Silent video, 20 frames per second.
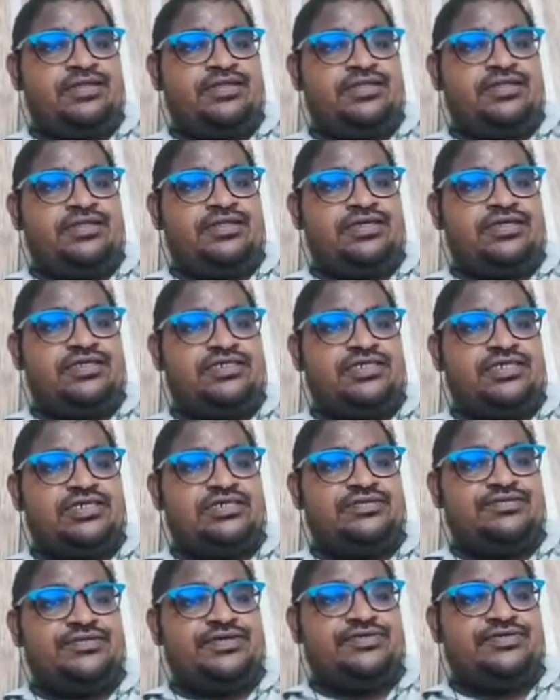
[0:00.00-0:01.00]
The
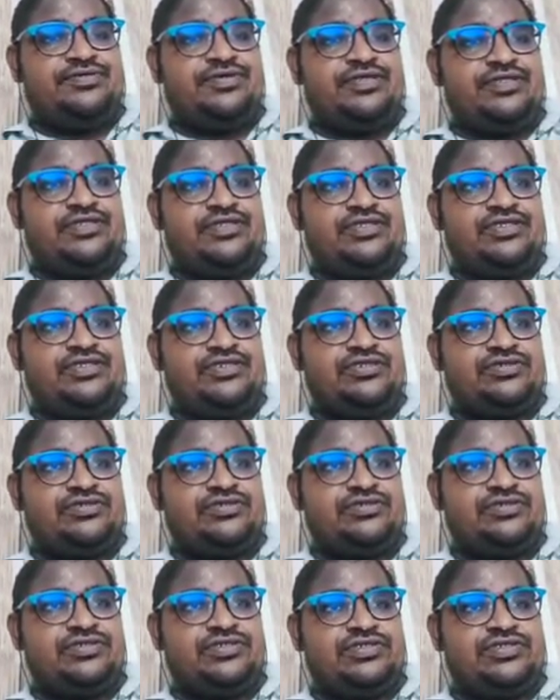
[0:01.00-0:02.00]
distance between these
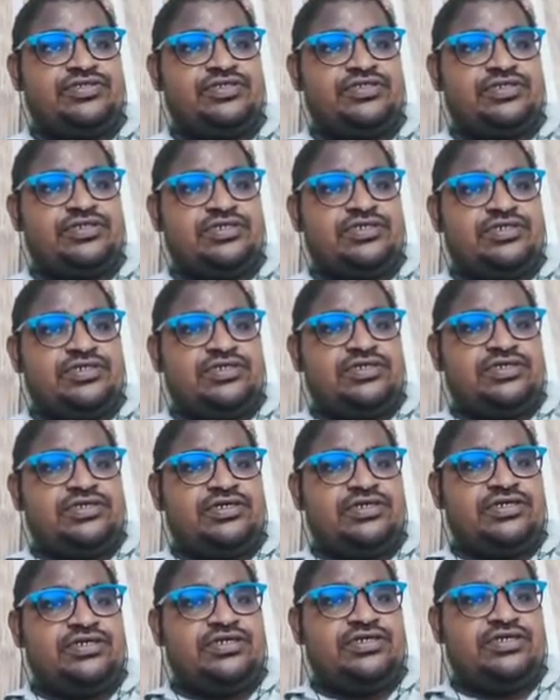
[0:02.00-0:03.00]
two is
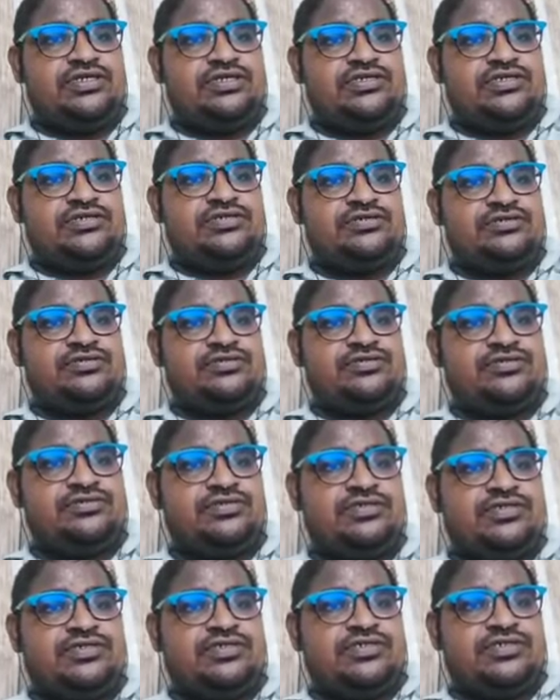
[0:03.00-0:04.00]
D2.
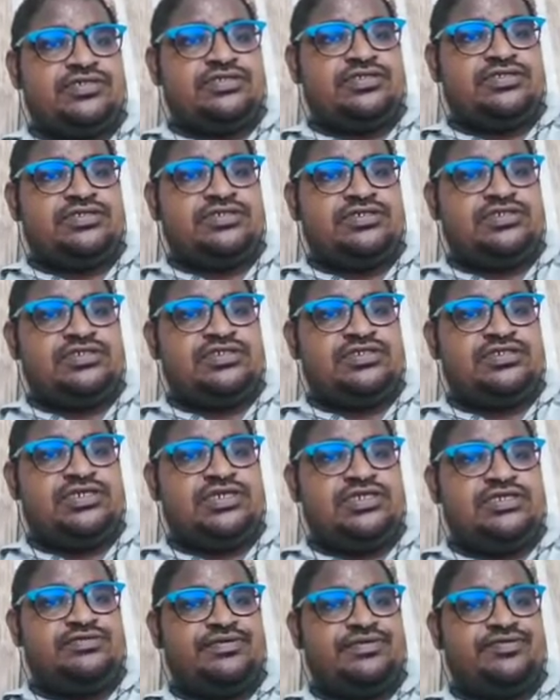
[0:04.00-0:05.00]
The
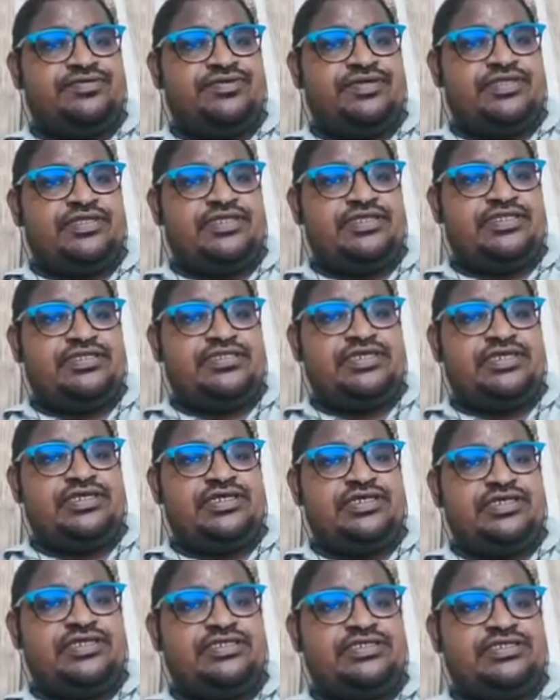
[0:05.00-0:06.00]
distance between these
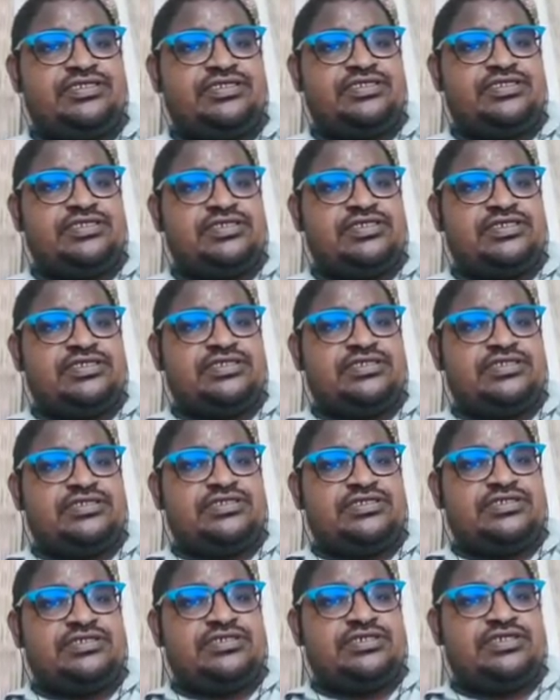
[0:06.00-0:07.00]
three is
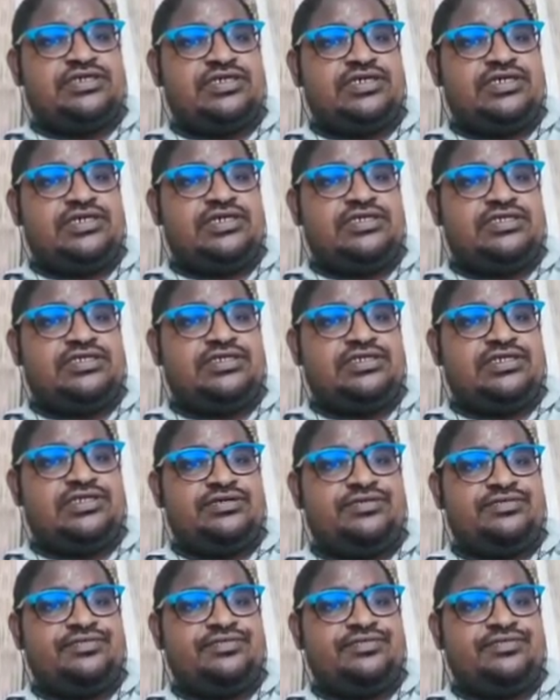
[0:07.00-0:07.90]
D3.